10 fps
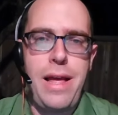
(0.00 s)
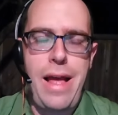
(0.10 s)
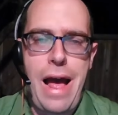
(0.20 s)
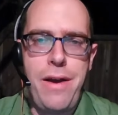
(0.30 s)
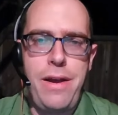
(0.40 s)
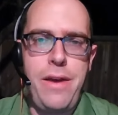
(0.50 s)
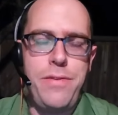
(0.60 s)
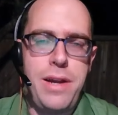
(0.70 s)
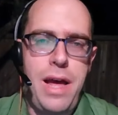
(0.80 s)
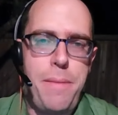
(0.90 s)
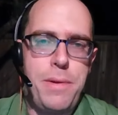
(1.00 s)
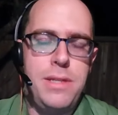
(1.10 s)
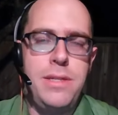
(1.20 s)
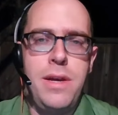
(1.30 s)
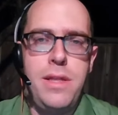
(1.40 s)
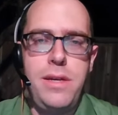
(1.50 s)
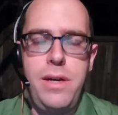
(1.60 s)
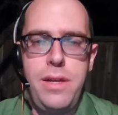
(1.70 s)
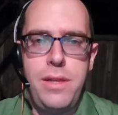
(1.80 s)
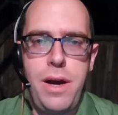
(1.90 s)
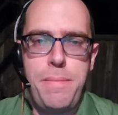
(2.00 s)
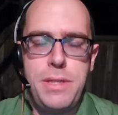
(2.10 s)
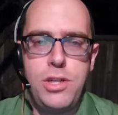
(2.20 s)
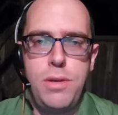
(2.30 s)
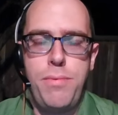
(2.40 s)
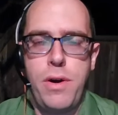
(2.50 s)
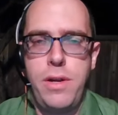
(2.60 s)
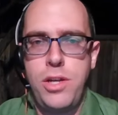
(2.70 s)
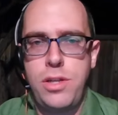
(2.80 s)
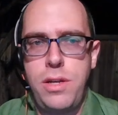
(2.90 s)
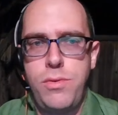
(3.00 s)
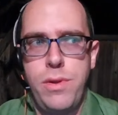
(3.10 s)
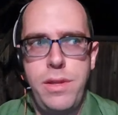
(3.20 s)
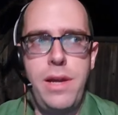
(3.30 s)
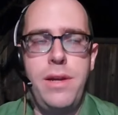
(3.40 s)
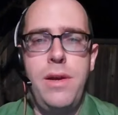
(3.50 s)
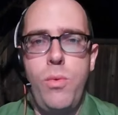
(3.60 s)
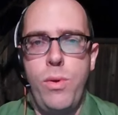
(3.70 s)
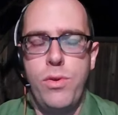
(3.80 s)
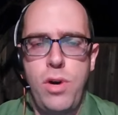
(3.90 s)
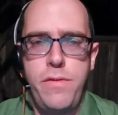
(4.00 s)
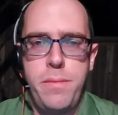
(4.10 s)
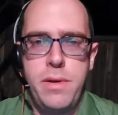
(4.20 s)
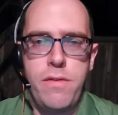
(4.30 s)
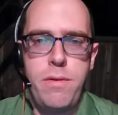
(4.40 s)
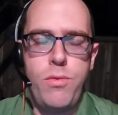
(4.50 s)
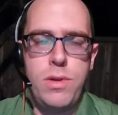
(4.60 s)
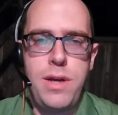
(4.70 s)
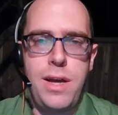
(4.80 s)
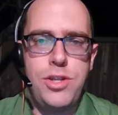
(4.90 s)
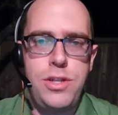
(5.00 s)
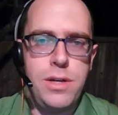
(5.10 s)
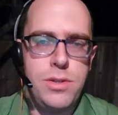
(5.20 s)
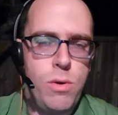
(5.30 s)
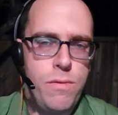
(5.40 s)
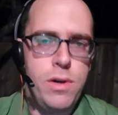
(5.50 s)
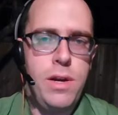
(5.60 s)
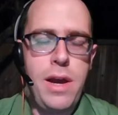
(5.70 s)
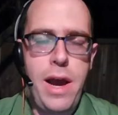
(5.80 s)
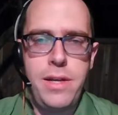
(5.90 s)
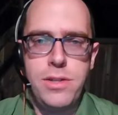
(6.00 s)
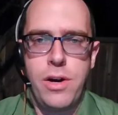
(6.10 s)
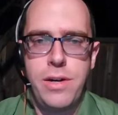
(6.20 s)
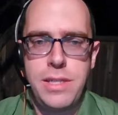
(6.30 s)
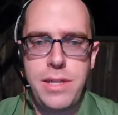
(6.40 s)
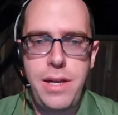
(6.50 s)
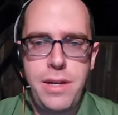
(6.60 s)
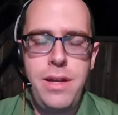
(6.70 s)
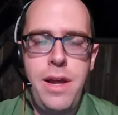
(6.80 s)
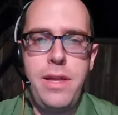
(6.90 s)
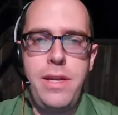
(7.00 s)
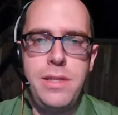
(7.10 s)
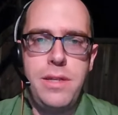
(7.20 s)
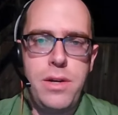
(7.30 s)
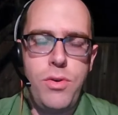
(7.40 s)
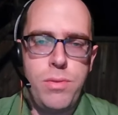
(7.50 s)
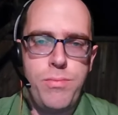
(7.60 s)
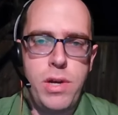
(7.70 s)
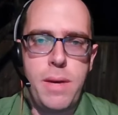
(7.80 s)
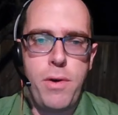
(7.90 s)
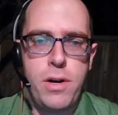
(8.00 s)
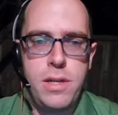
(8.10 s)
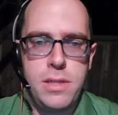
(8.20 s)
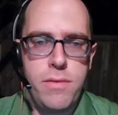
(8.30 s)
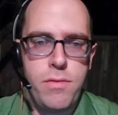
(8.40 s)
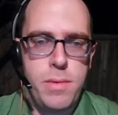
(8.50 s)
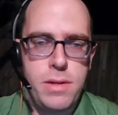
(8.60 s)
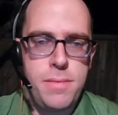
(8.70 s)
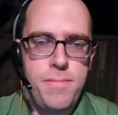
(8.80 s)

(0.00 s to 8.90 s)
uh, if that happens, the the opposition party, Yesh Atid, will then withdraw from the government once the hostage deal is over, and he has already stated that he is not going to break apart his government.